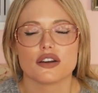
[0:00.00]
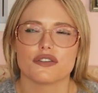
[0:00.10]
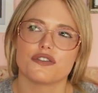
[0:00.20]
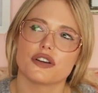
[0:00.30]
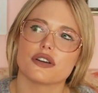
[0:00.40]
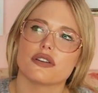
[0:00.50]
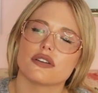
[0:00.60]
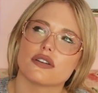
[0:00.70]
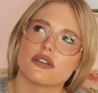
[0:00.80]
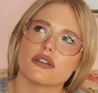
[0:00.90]
or
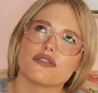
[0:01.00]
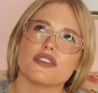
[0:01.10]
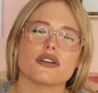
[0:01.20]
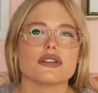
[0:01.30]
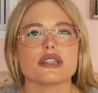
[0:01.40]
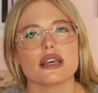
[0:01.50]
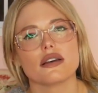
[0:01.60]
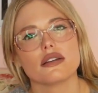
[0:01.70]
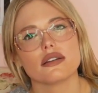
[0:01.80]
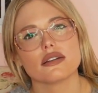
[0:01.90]
a fairy
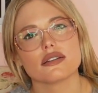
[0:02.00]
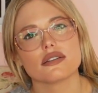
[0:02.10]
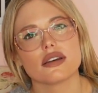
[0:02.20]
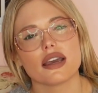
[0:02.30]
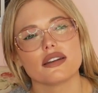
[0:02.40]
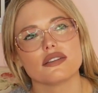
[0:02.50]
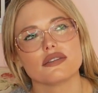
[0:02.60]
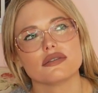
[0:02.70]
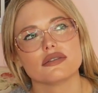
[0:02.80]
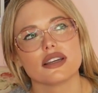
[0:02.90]
tale kind
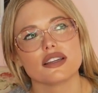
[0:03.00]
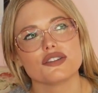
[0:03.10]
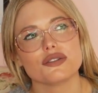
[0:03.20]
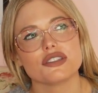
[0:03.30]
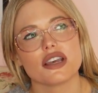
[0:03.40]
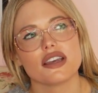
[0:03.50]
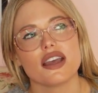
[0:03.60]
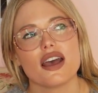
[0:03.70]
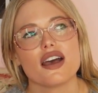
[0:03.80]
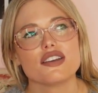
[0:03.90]
of, I guess you'd say.
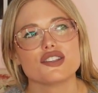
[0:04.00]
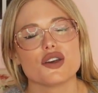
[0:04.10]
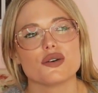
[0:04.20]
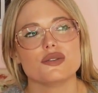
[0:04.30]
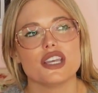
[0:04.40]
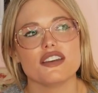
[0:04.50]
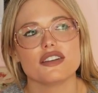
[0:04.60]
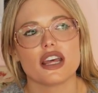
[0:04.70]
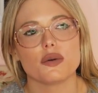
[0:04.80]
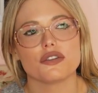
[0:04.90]
So Dave
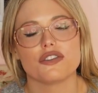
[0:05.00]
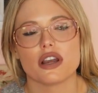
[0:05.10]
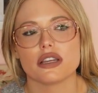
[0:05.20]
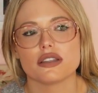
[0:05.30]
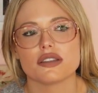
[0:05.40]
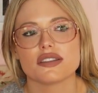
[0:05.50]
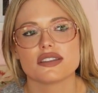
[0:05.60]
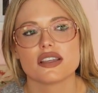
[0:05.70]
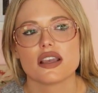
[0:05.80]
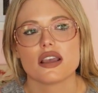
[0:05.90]
and I were
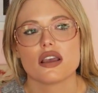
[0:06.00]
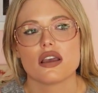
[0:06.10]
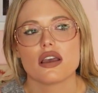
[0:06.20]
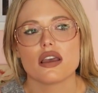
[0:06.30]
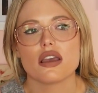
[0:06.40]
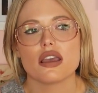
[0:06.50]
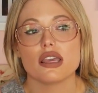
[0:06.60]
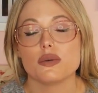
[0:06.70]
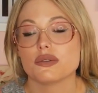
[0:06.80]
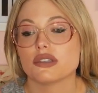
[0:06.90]
friends.
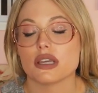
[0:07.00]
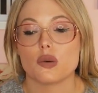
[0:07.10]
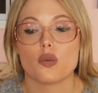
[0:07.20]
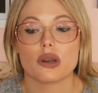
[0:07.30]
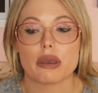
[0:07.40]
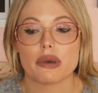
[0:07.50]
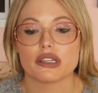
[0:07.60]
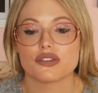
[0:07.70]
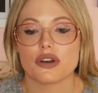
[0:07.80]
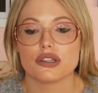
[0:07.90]
He was like one of my
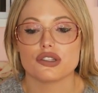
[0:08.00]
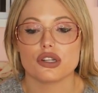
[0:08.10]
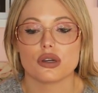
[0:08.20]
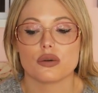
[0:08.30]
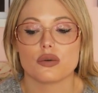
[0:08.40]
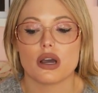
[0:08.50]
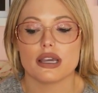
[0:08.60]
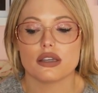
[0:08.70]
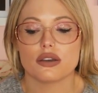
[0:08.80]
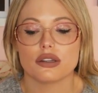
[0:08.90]
best friends, you know.
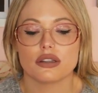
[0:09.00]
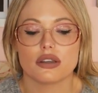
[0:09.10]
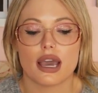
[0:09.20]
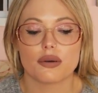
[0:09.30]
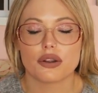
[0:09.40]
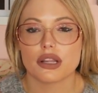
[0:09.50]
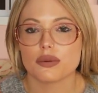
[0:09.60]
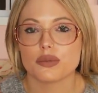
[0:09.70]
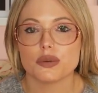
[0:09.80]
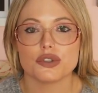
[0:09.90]
I could count on
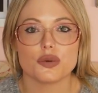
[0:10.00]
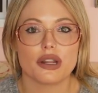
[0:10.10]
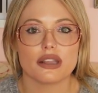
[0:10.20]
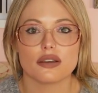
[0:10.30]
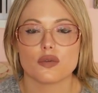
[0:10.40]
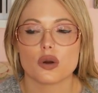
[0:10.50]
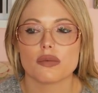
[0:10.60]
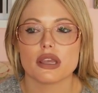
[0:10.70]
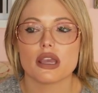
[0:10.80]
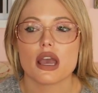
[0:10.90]
him. He would do anything for
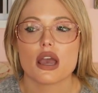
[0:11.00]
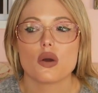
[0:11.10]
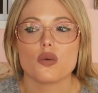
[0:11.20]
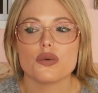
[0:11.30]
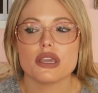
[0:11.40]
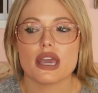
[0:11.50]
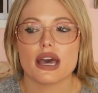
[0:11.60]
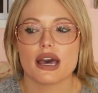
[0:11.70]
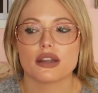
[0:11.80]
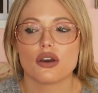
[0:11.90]
me. We
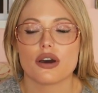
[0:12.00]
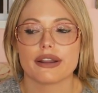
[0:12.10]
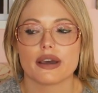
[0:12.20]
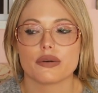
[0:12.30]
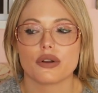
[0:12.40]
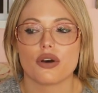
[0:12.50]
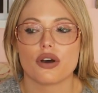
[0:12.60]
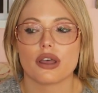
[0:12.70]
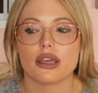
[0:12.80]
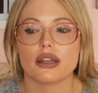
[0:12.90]
had gone out
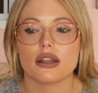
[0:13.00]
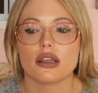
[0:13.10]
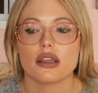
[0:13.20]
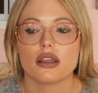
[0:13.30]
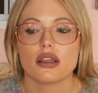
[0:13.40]
on